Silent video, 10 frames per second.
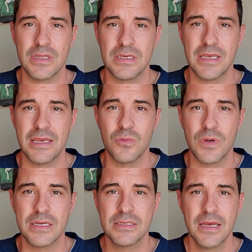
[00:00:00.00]
these 8
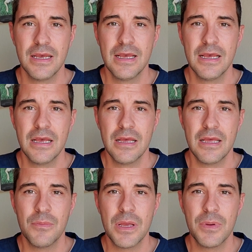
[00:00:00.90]
weeks.
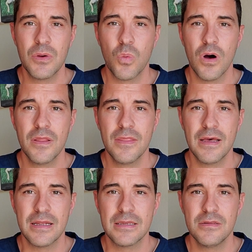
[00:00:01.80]
It may be one
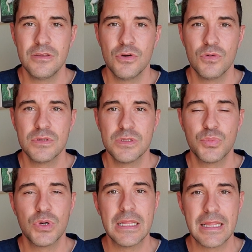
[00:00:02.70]
that, is
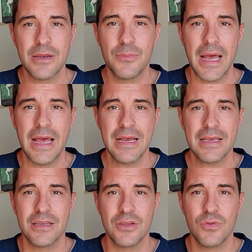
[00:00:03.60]
pretty laid
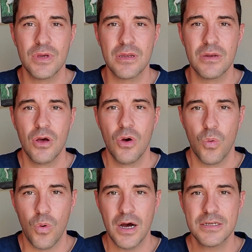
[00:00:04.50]
back and you can
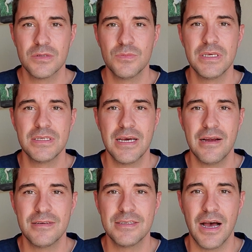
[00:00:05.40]
watch them the
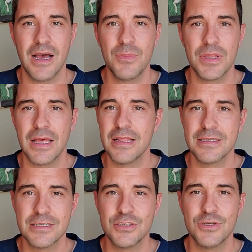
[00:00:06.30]
entire time and they
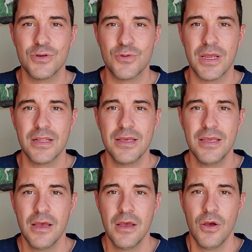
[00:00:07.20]
listen to you greatly.
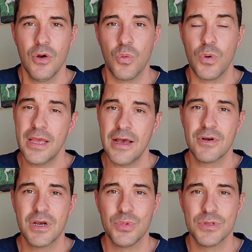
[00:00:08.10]
We have a
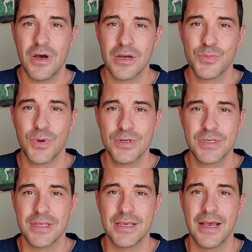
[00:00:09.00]
couple dogs
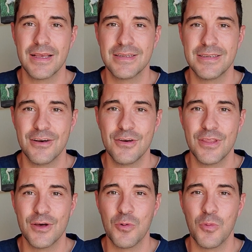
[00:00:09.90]
personally, and I can tell you
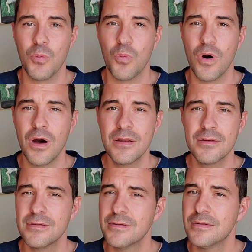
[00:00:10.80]
that
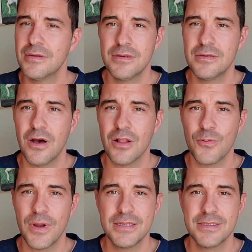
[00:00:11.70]
one
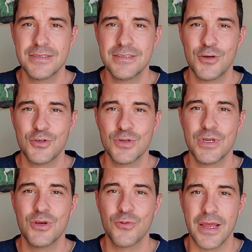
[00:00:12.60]
tolerates surgery
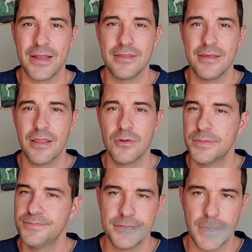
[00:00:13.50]
great, the other
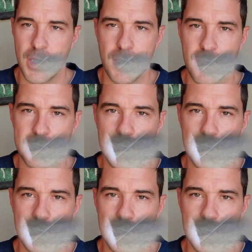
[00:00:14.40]
one, not so